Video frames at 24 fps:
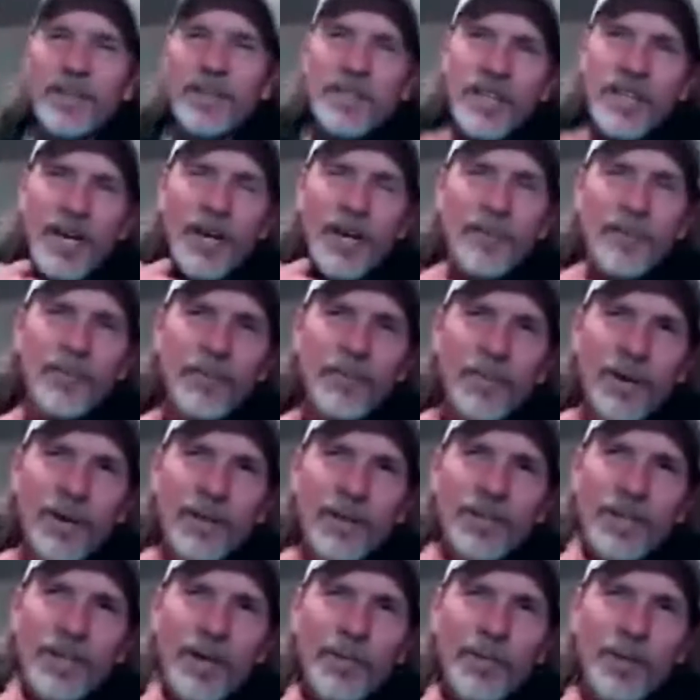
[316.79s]
By the
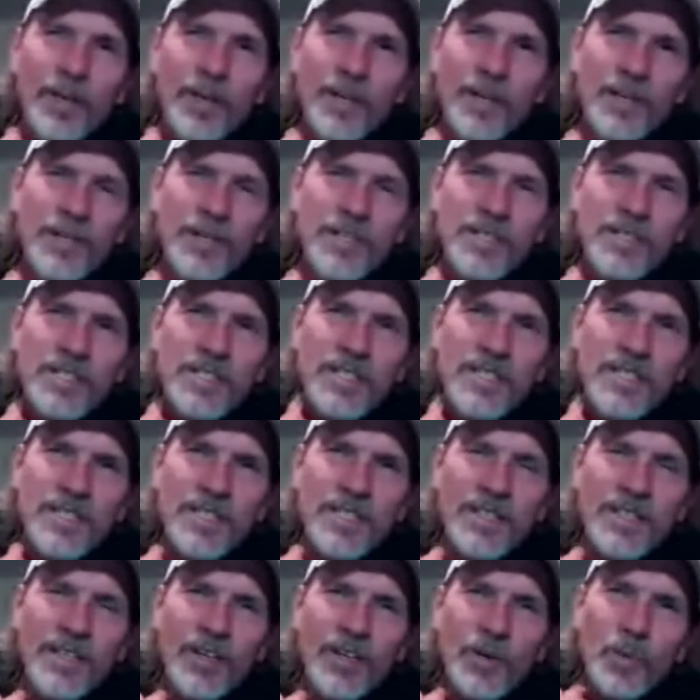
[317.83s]
time the end of the
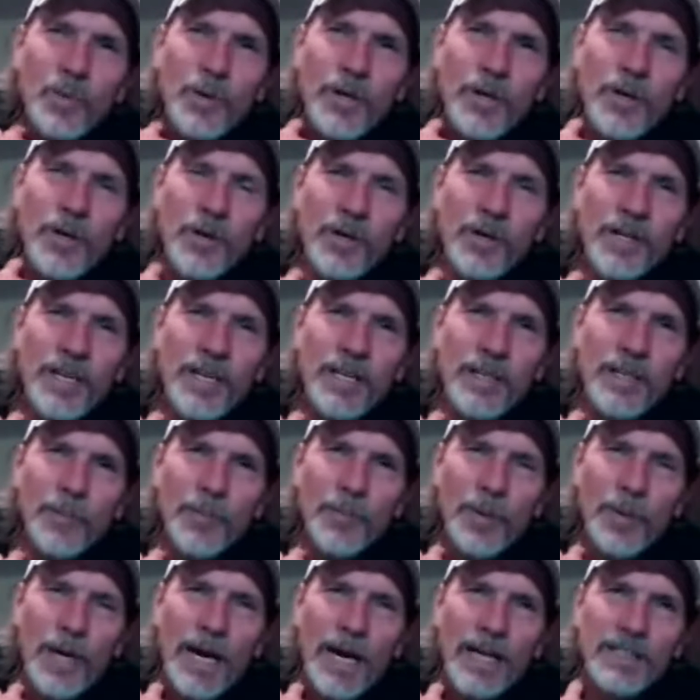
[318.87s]
season, we didn't really
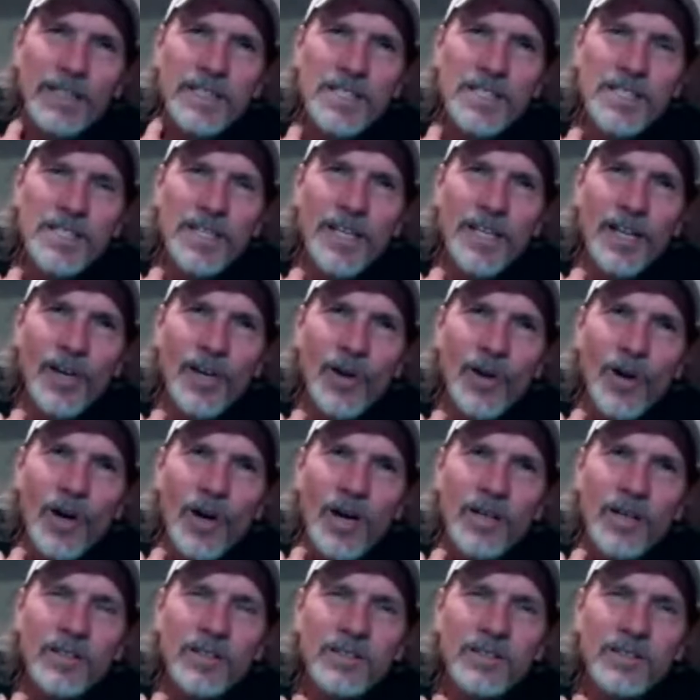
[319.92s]
get to practice it
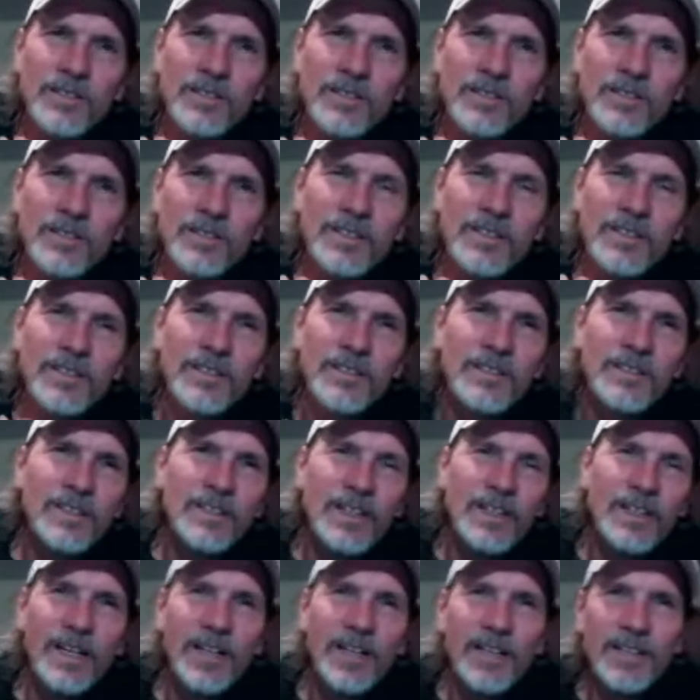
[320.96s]
at all
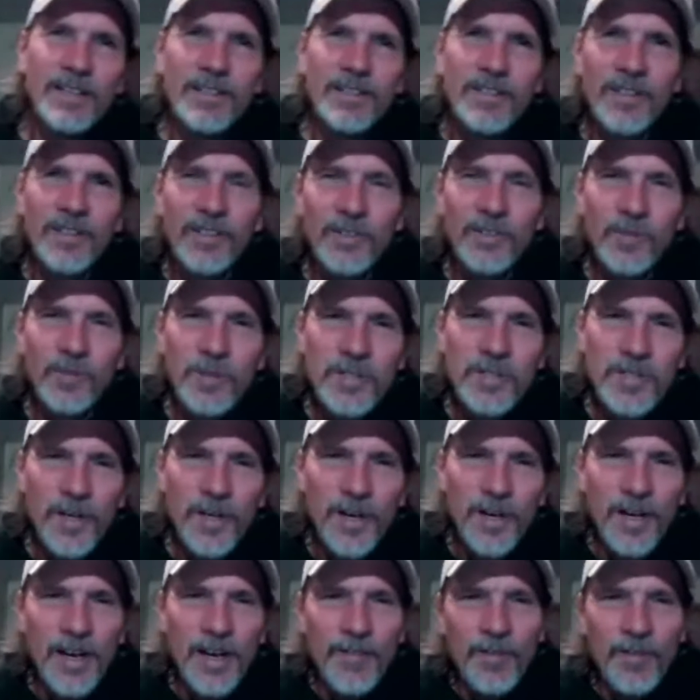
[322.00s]
until we
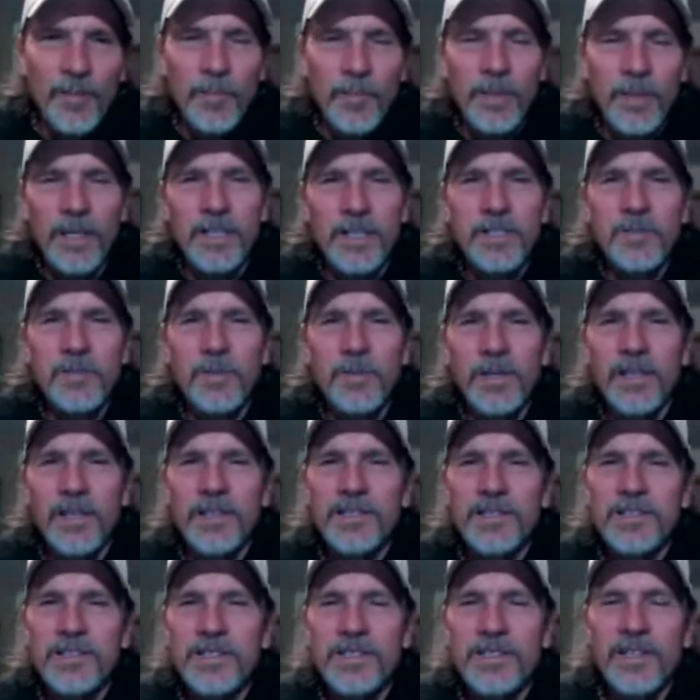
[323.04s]
started having meets
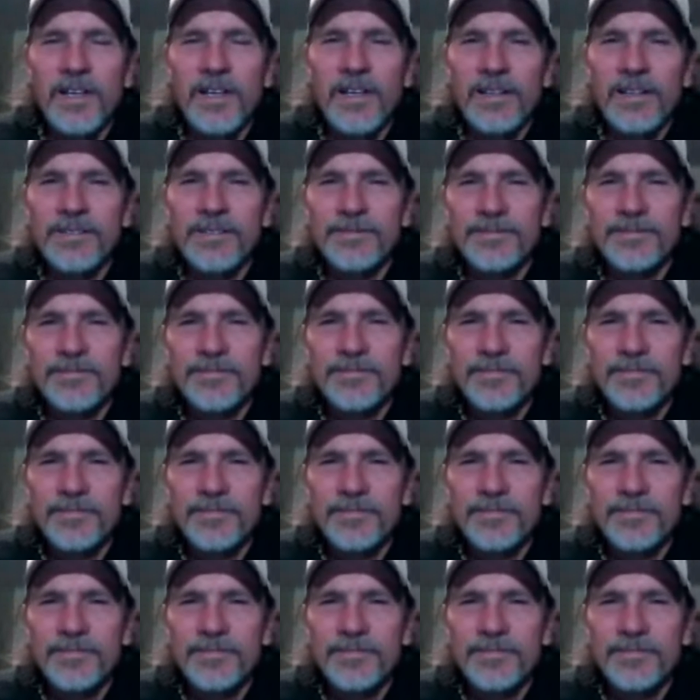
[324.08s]
because, uh,